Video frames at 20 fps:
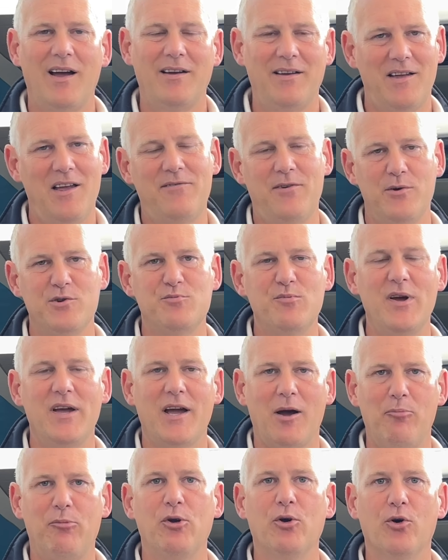If it was
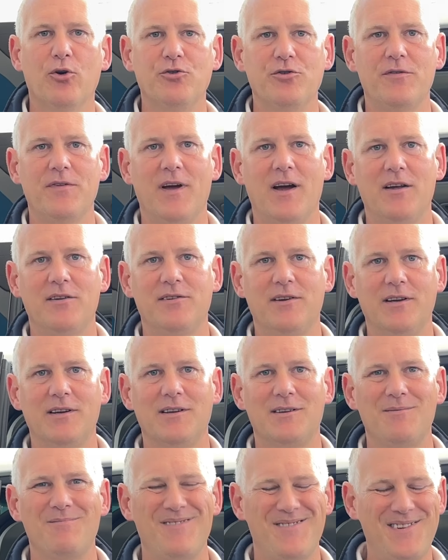me, I'd be ordering that, I
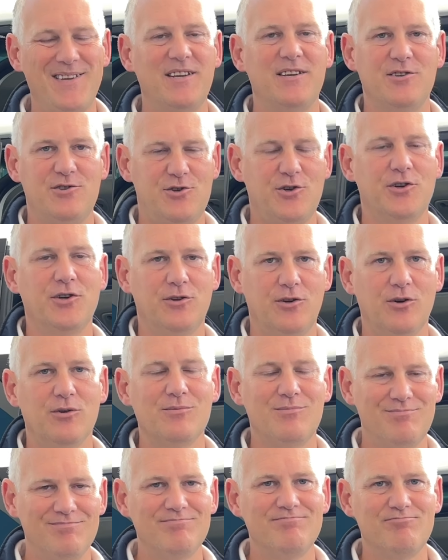think. I think it's going to look
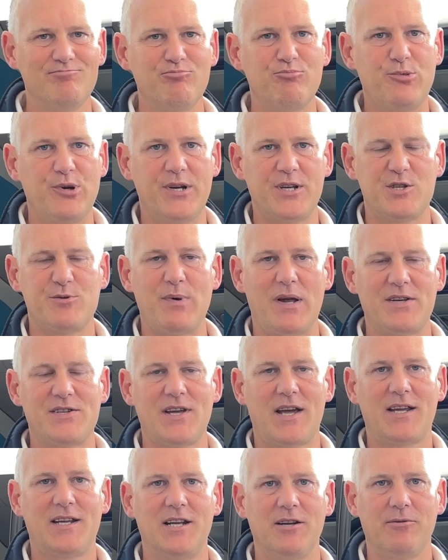pretty
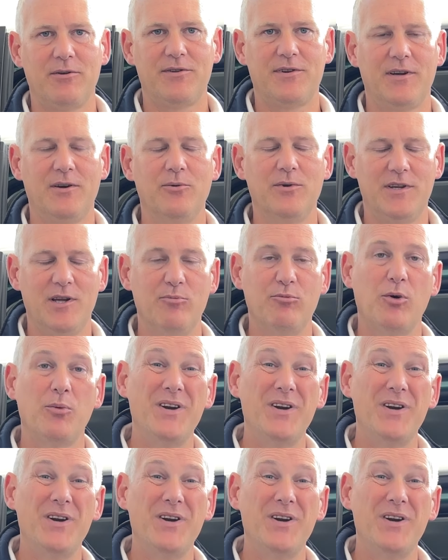spectacular, I think, with it.